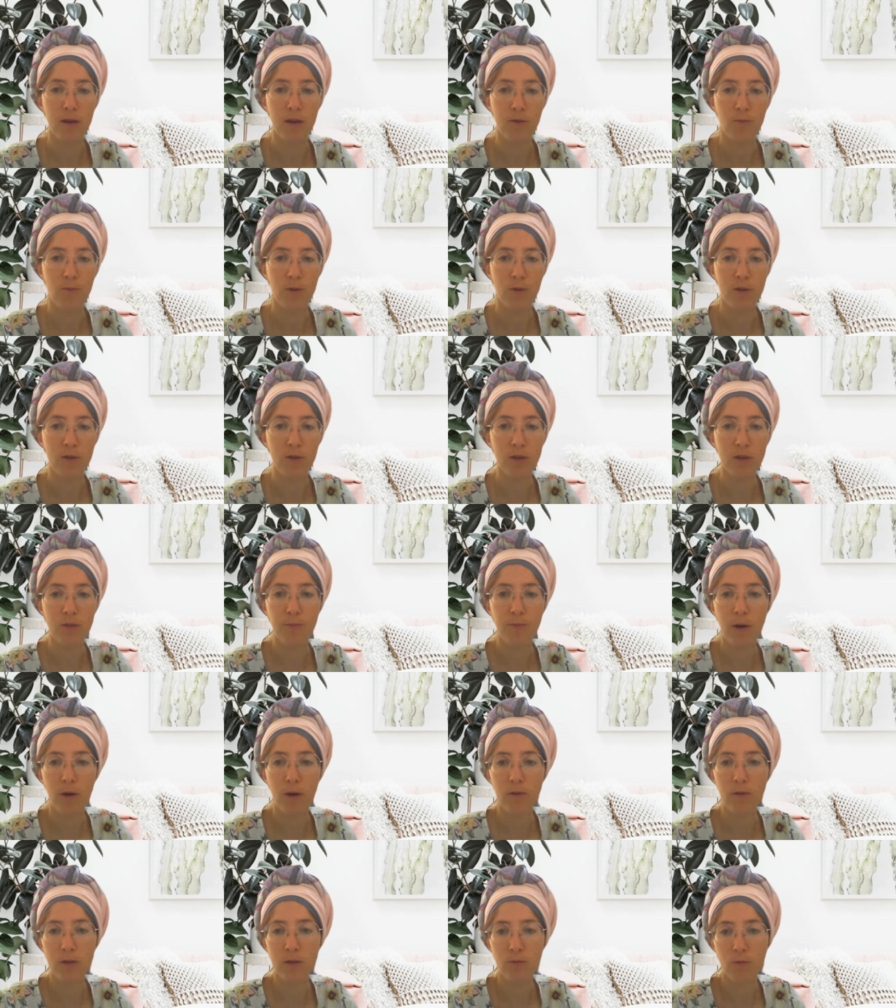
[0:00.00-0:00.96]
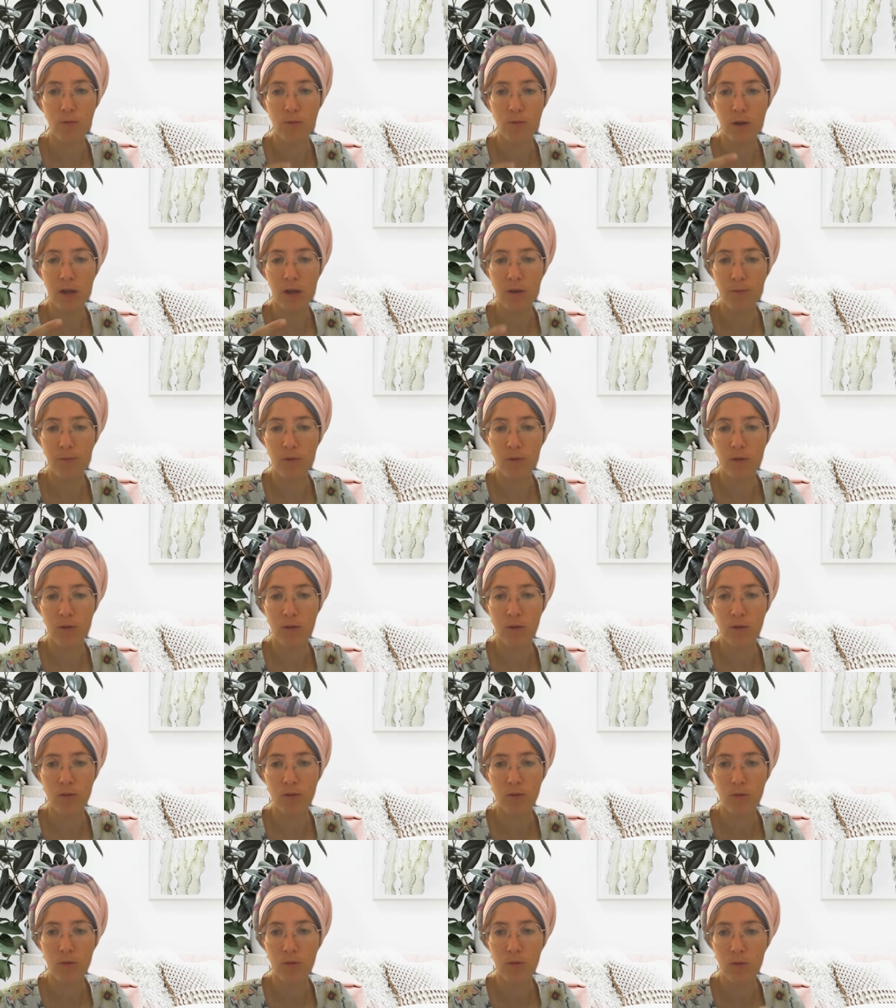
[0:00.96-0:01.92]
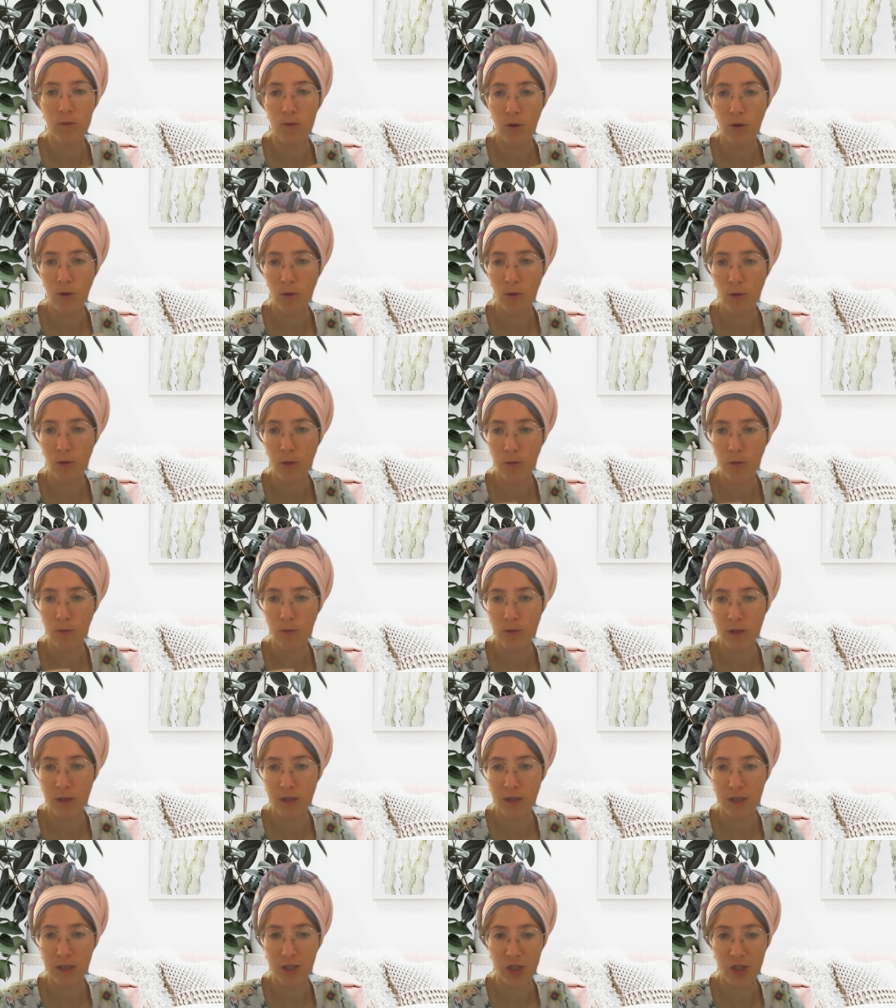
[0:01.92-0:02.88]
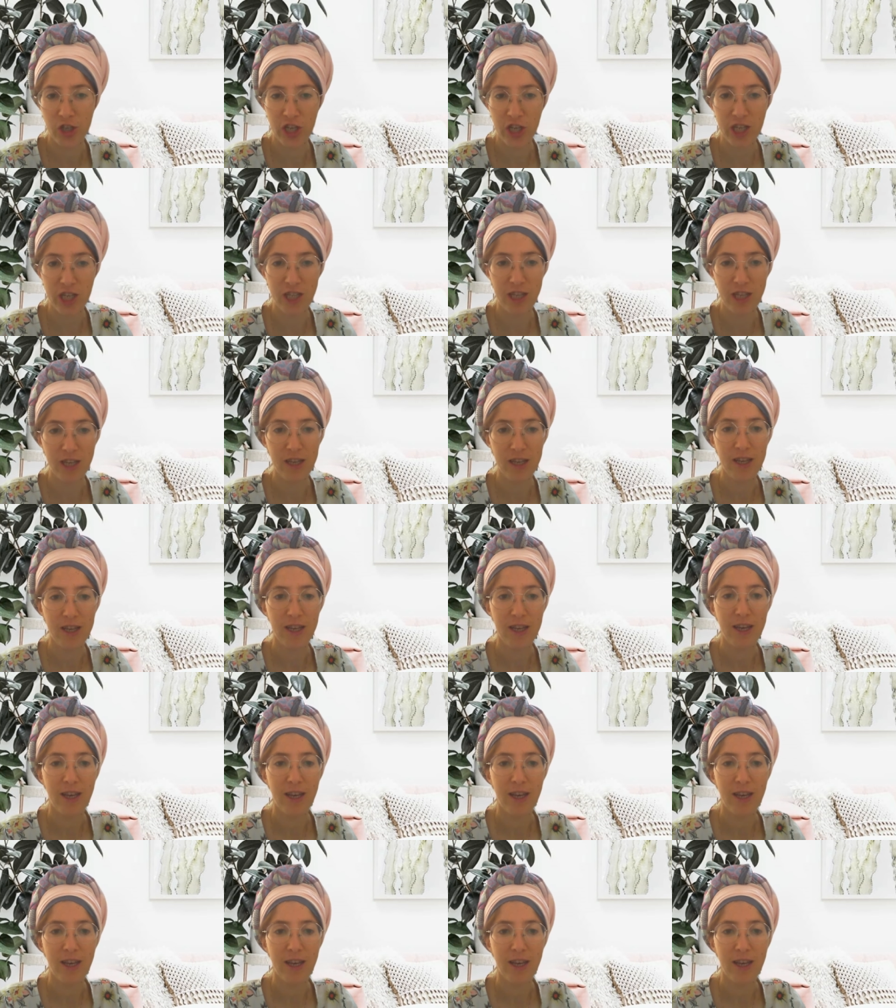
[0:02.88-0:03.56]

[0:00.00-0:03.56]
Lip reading: with those powers, we were able to go through this journey.